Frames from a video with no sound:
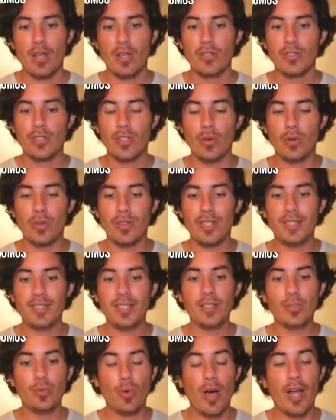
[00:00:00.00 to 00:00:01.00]
So
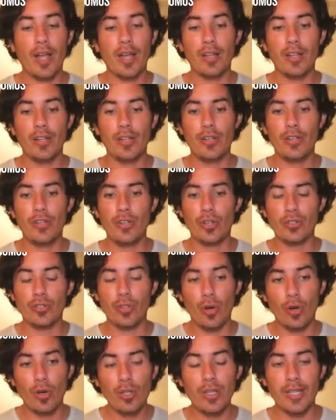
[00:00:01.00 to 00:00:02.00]
this is why not
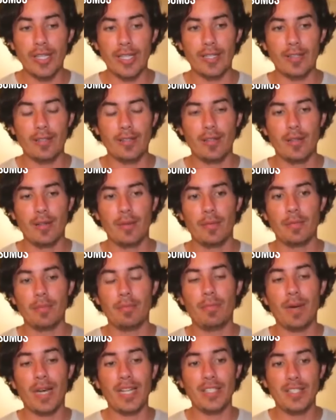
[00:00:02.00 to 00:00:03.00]
only
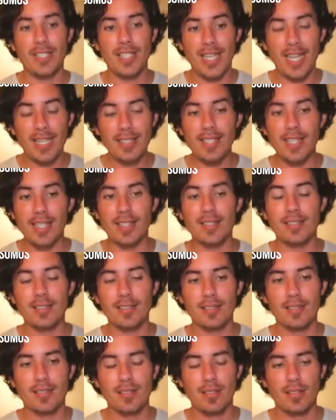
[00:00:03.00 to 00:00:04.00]
by
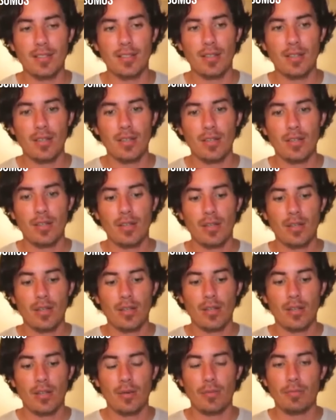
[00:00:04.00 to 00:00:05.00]
genetics,
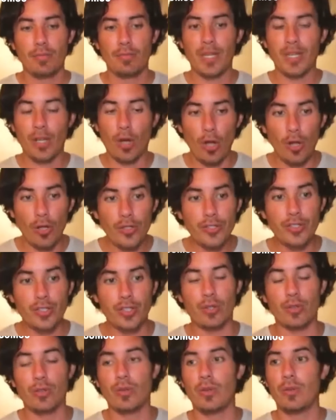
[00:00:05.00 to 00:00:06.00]
but
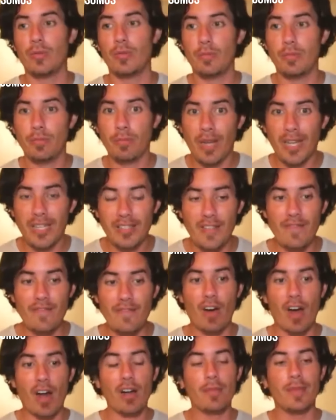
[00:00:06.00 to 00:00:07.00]
also by the
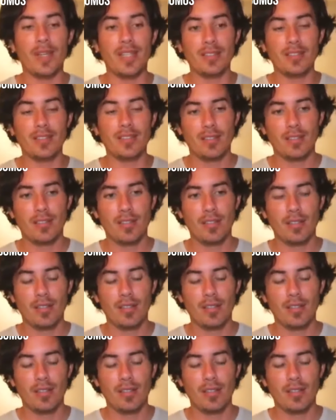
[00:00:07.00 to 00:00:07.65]
environment,